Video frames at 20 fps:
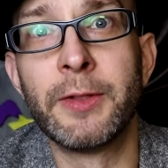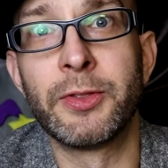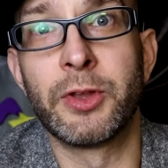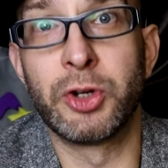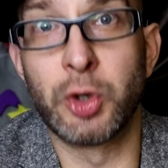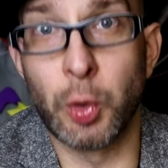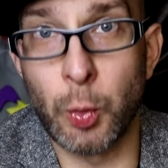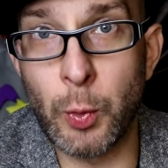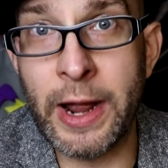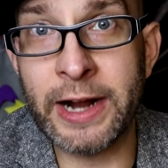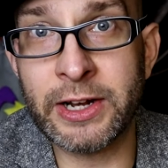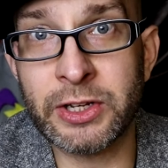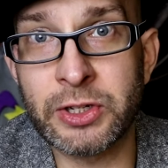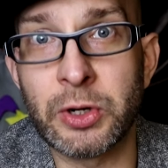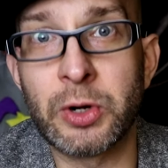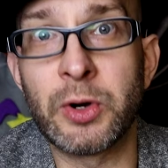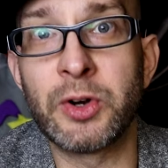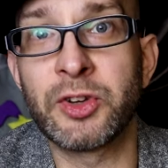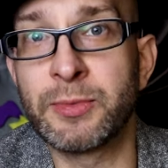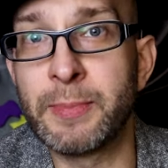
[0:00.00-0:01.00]
The
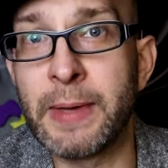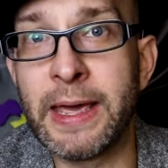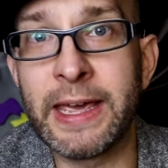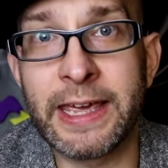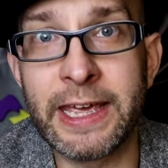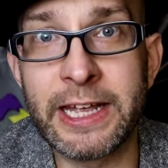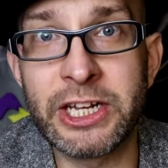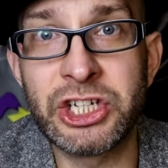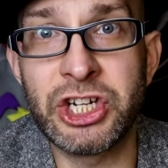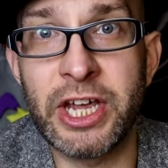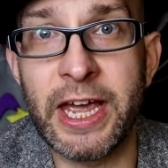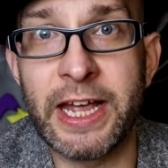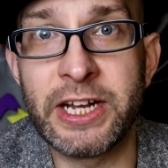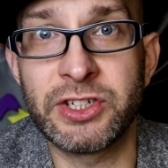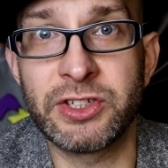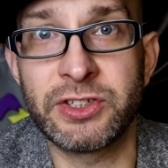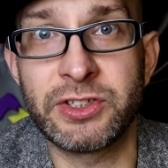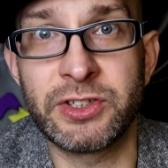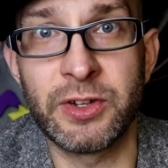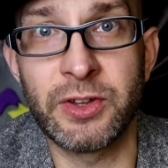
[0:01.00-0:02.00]
director is making
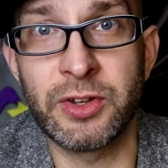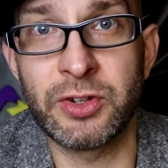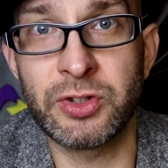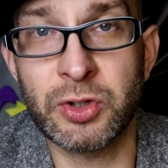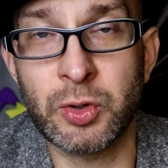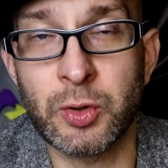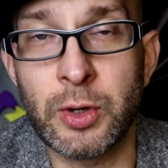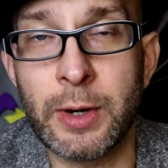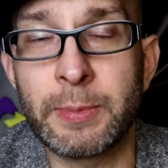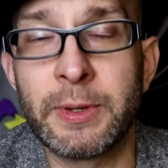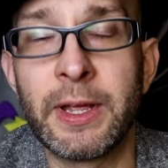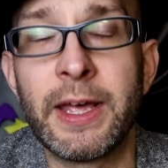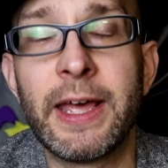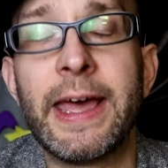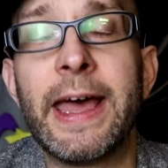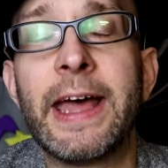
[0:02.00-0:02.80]
changes to the script.